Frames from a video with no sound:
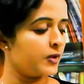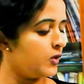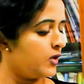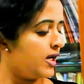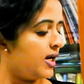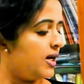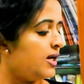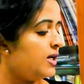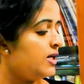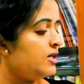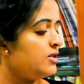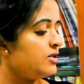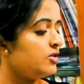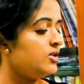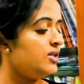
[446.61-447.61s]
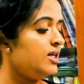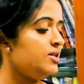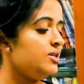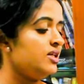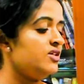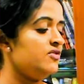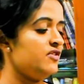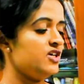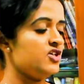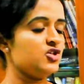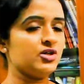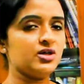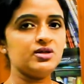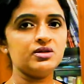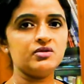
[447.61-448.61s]
Okay, so these are the
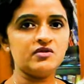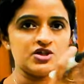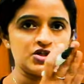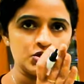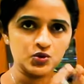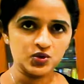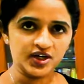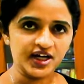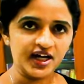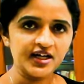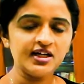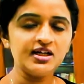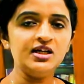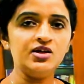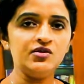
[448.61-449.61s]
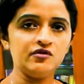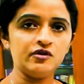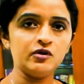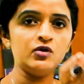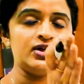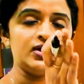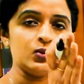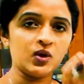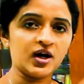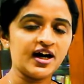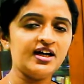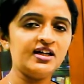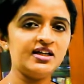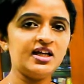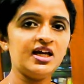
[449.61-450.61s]
features which you get if you
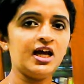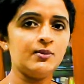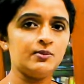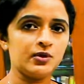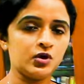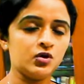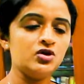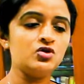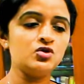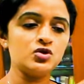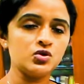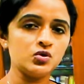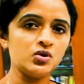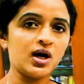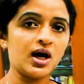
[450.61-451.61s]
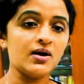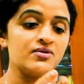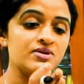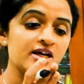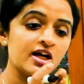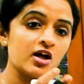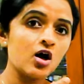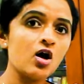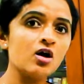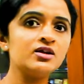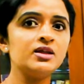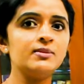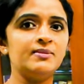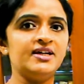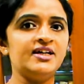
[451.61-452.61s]
divide the embryo into two halves along
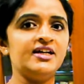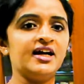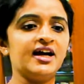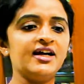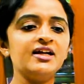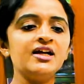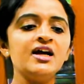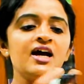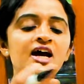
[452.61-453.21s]
the midline